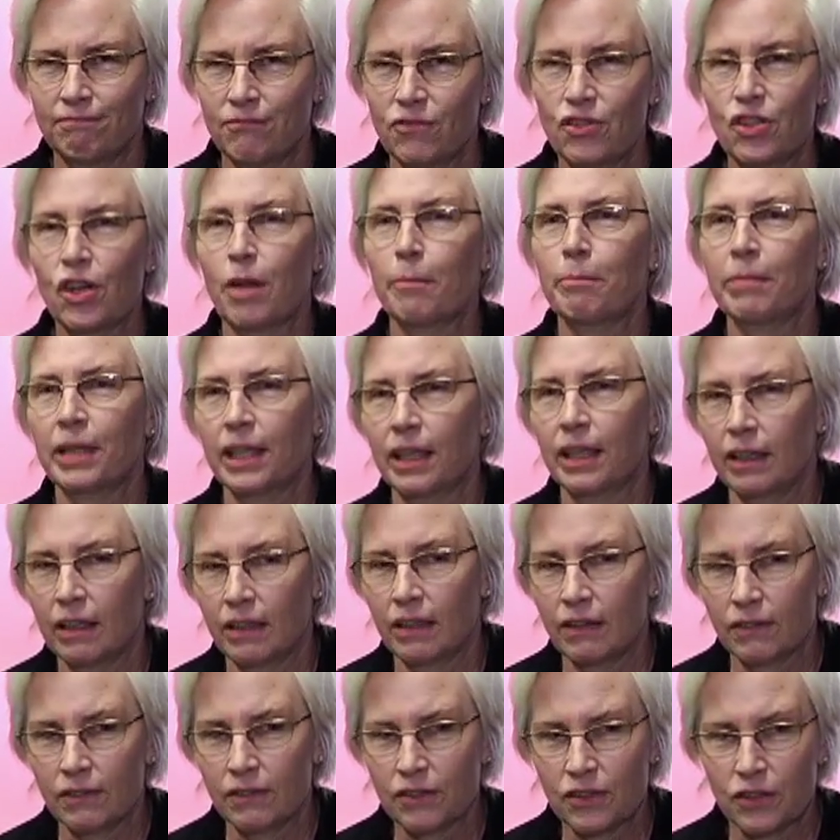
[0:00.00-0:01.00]
jumping
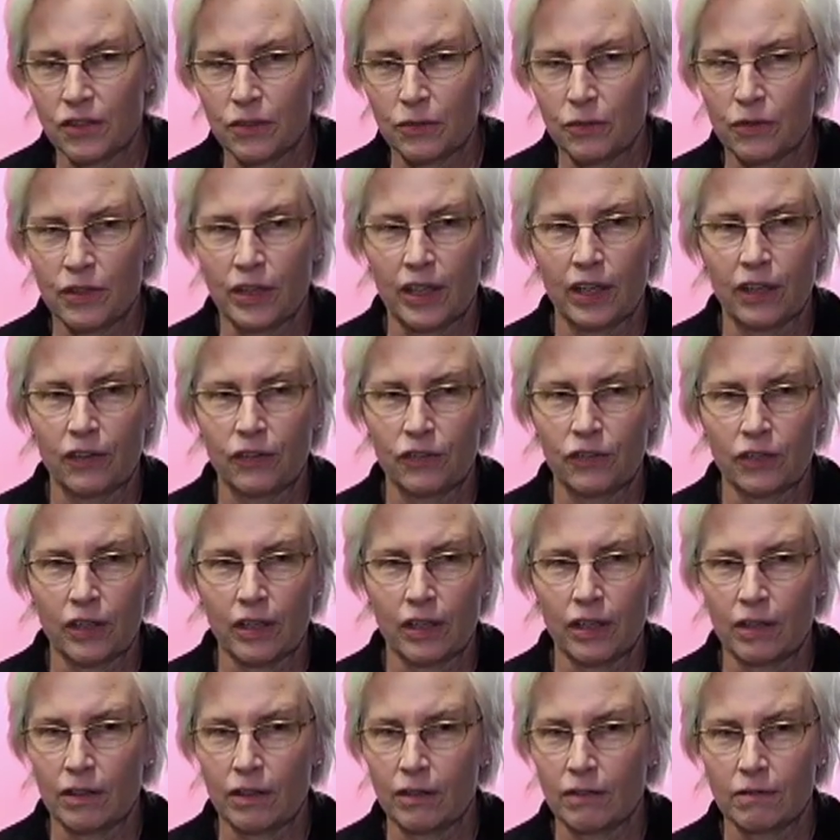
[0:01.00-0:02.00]
into things,
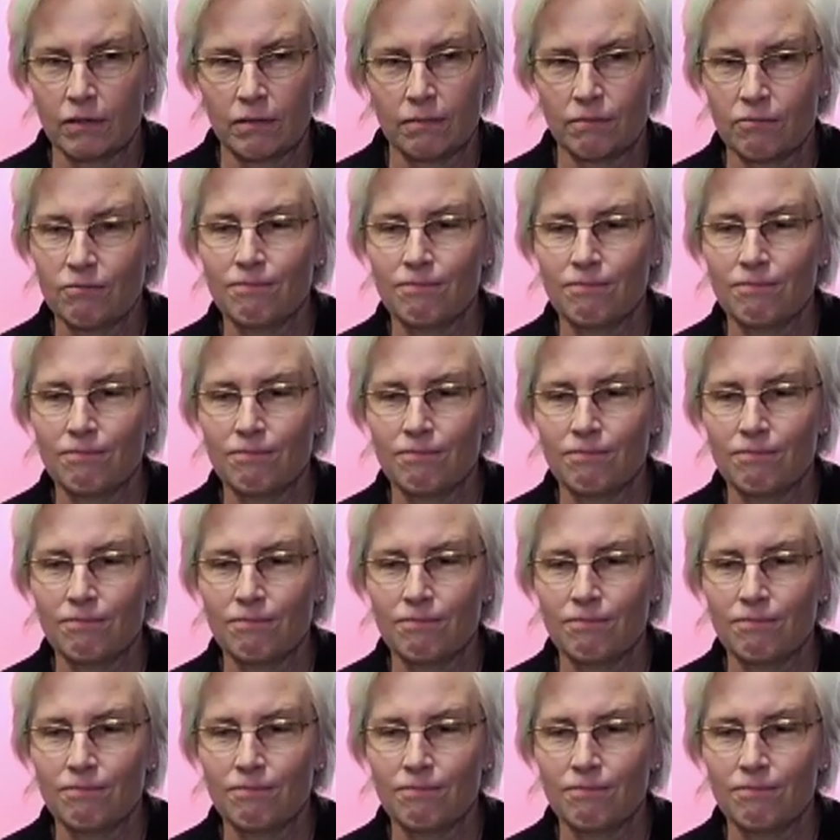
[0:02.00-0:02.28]
and